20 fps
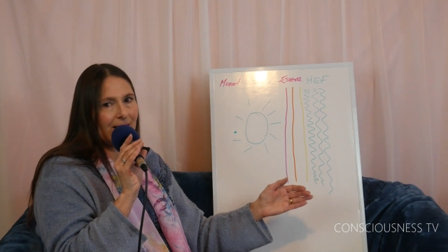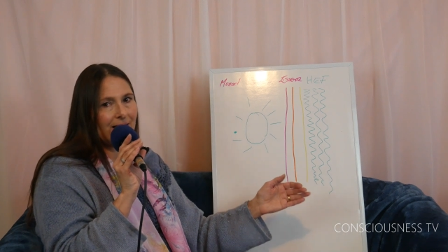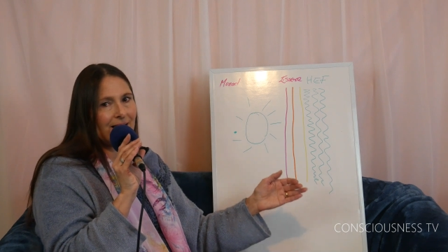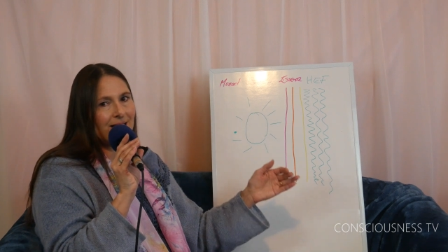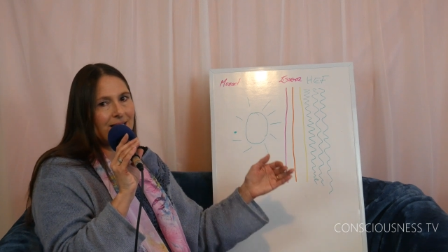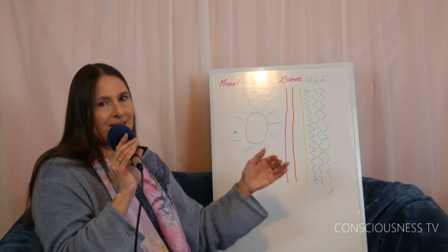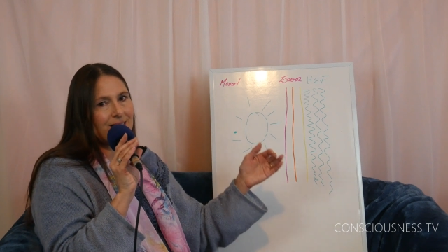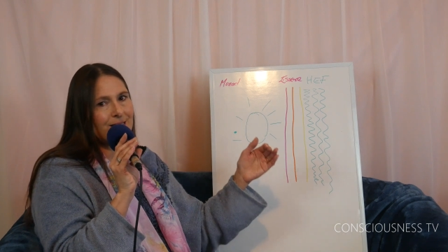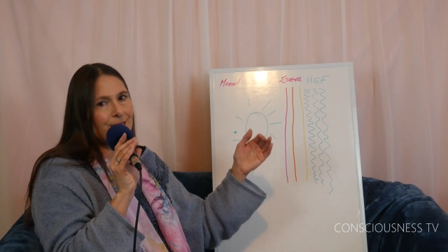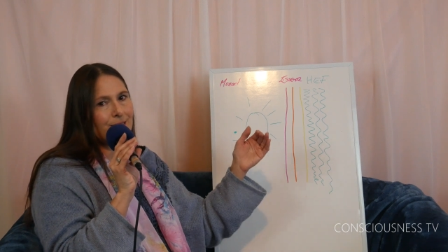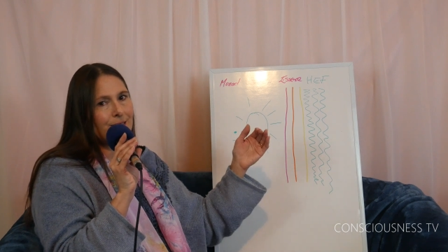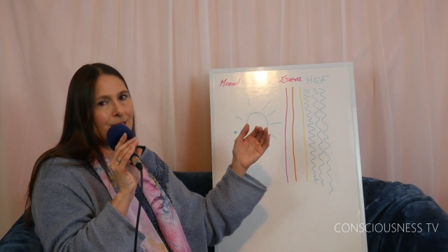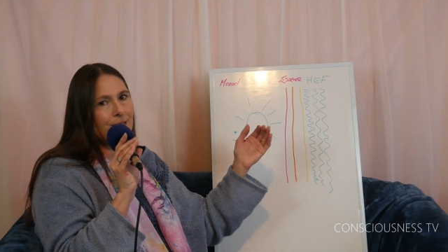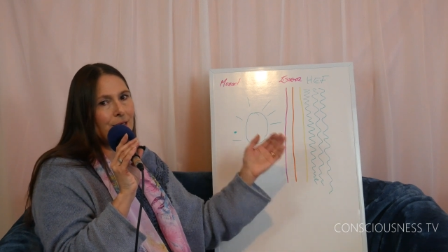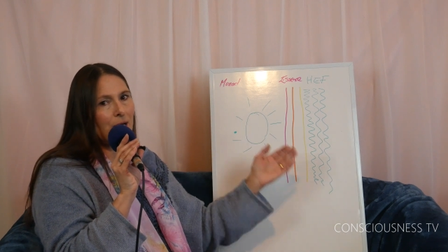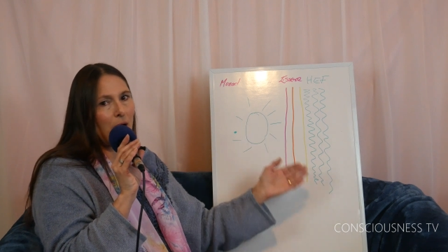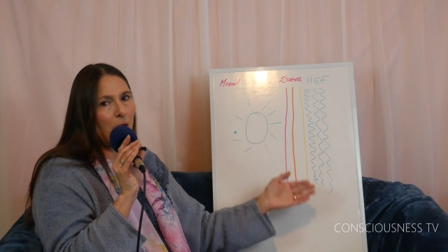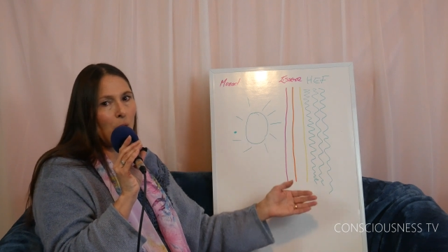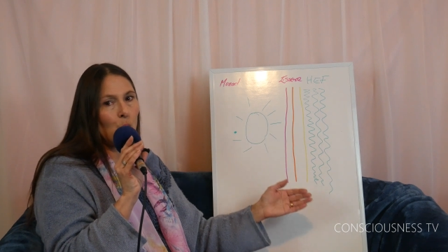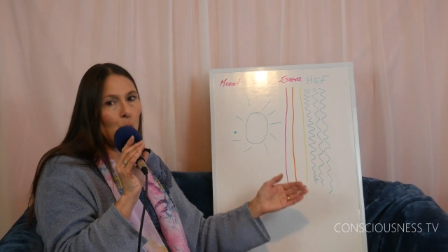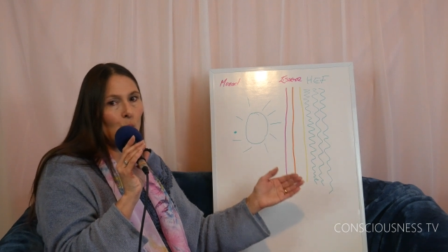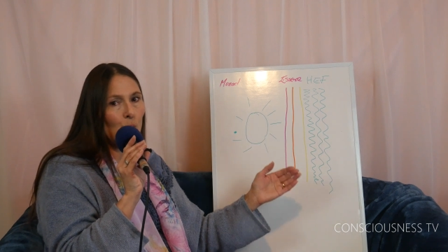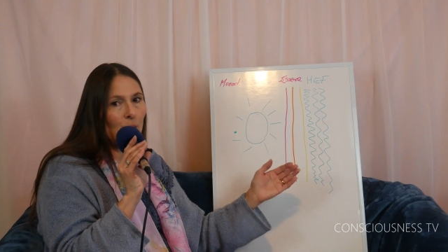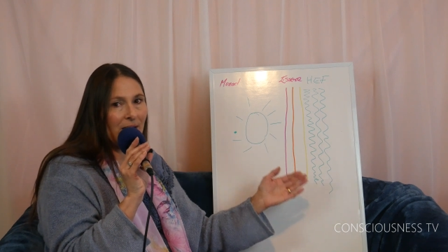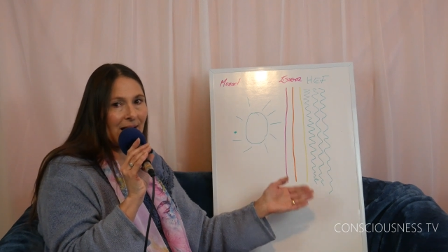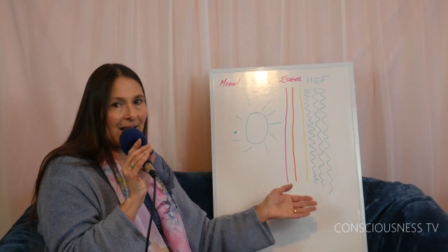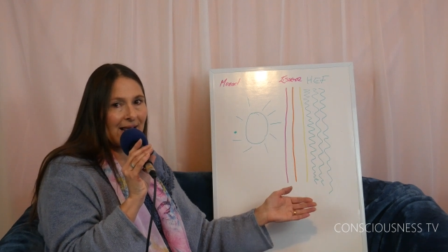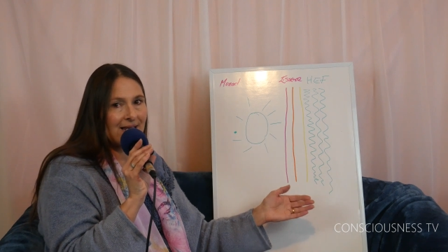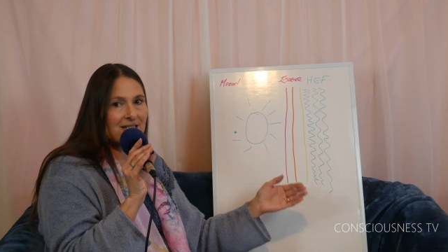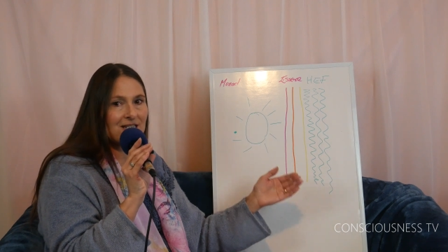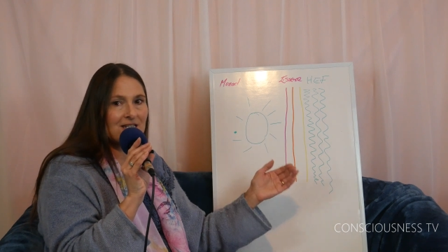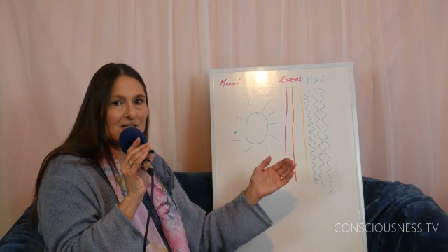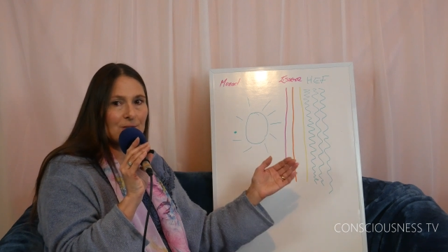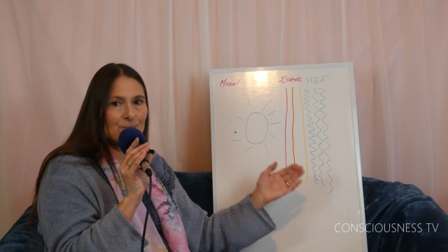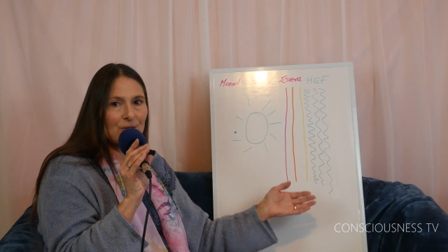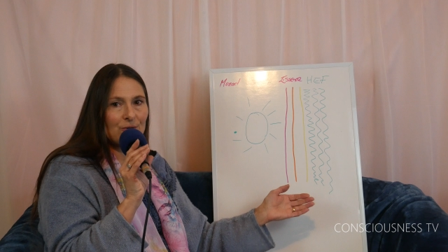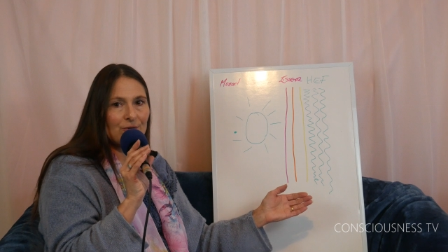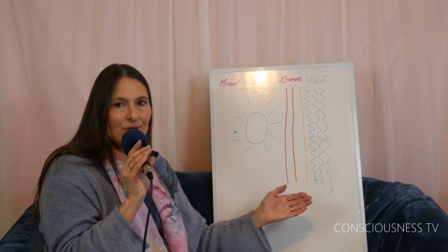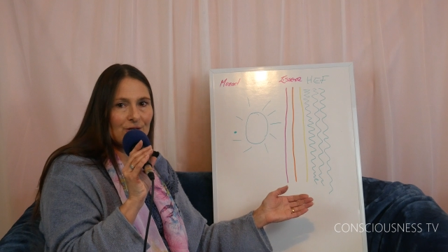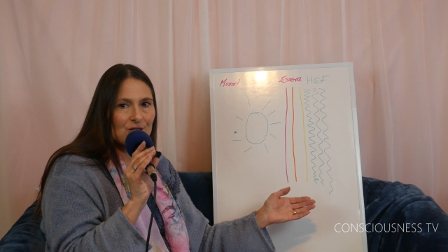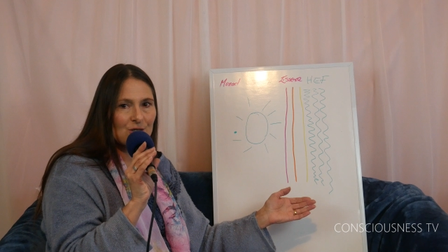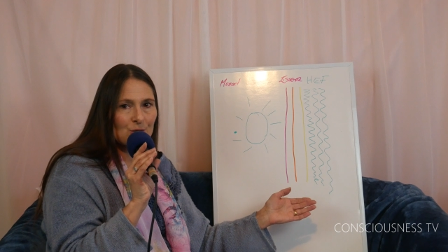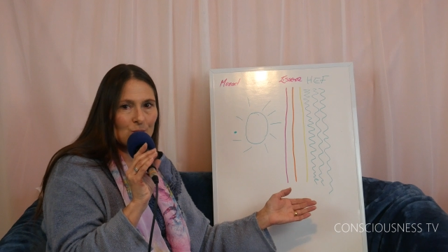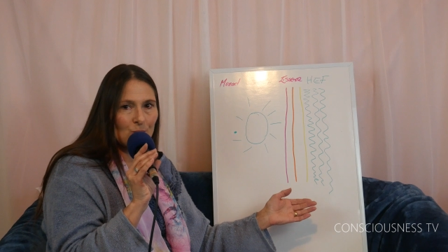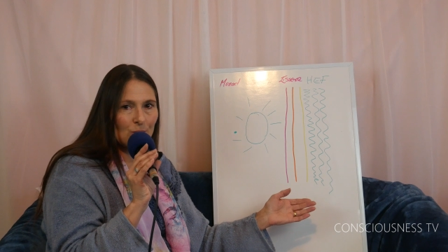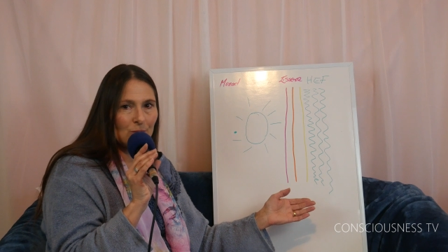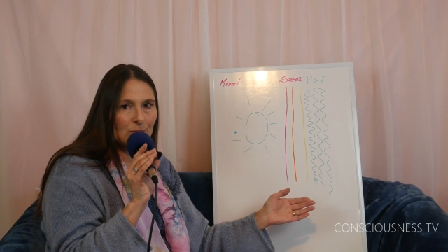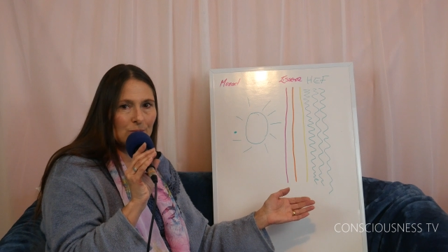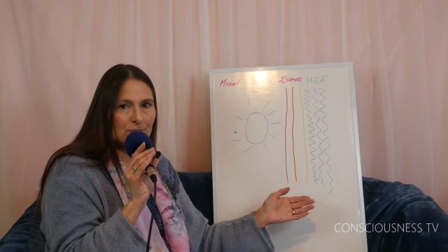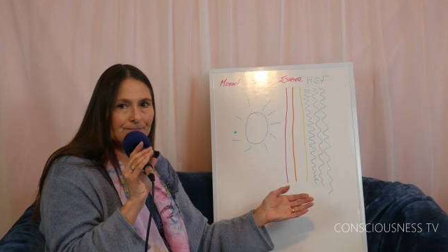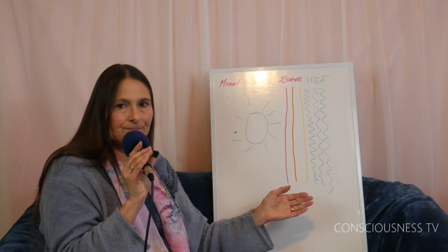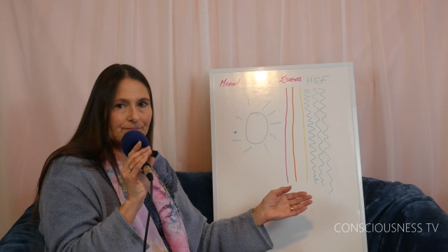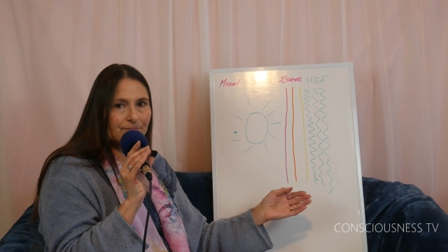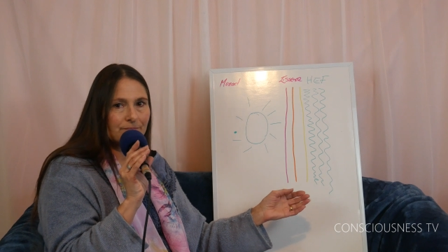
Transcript: is no less spiritual